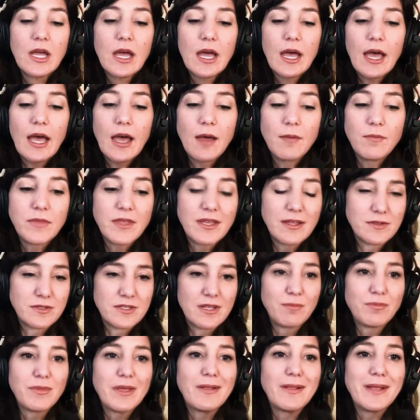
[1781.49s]
than
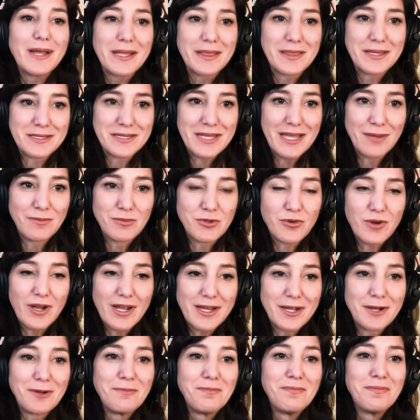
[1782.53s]
something like the TAME
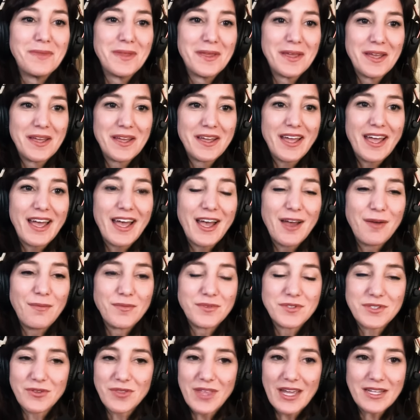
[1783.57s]
trial.
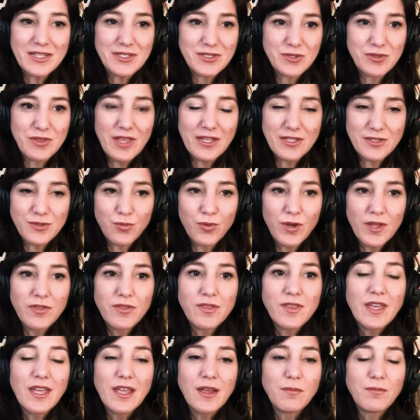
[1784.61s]
So that's
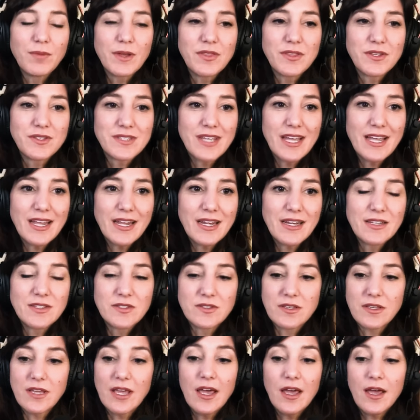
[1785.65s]
one thing. But the second
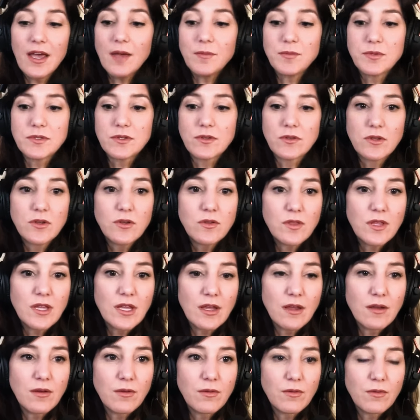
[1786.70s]
is, yeah,
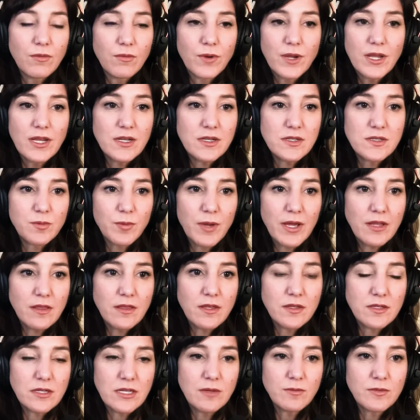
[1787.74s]
absolutely. We
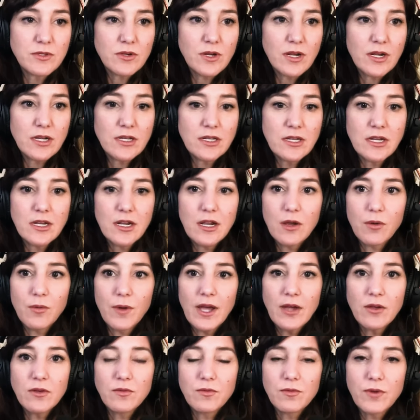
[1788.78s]
expect that teams are going to need to go
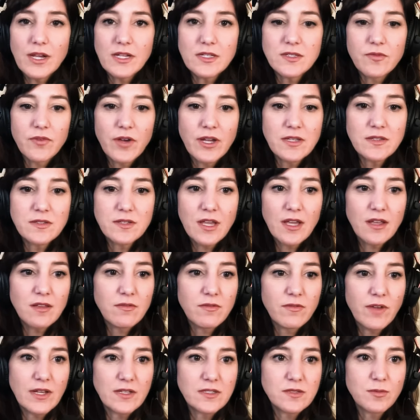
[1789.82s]
out and raise funds, get
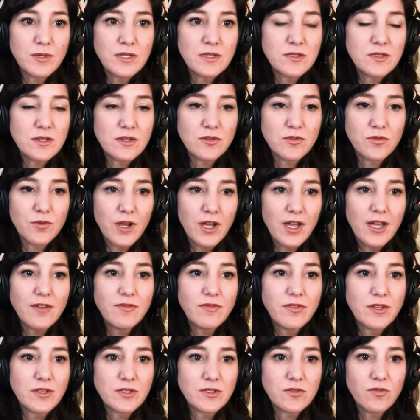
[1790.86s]
investments, and
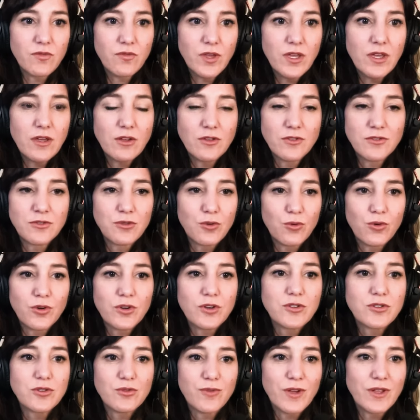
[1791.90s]
drive this field in
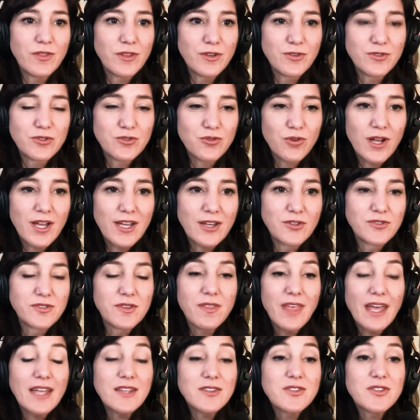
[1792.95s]
order to run those trials.
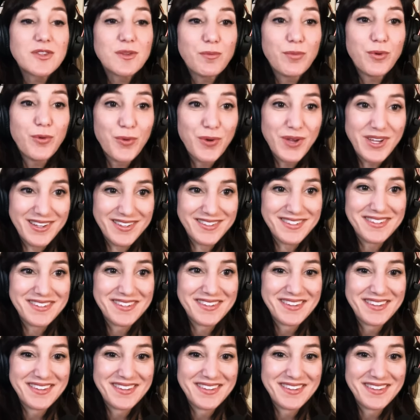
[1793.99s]
That's the point,